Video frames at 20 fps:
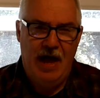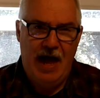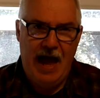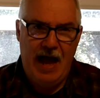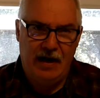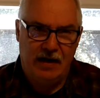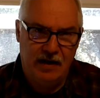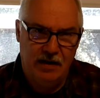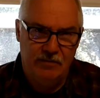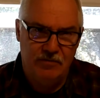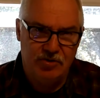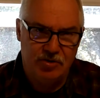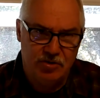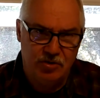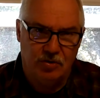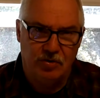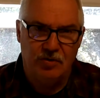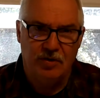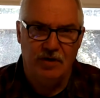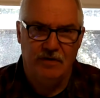I come
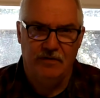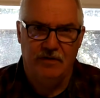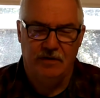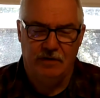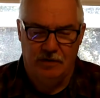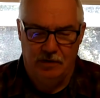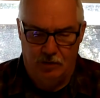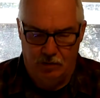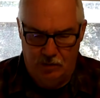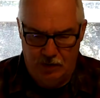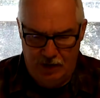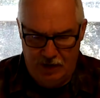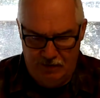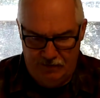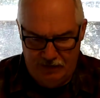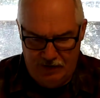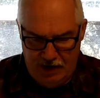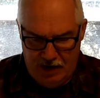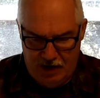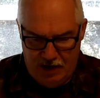short of the glory
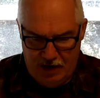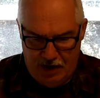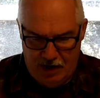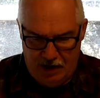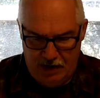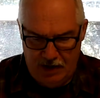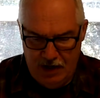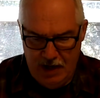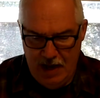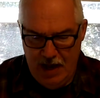of God.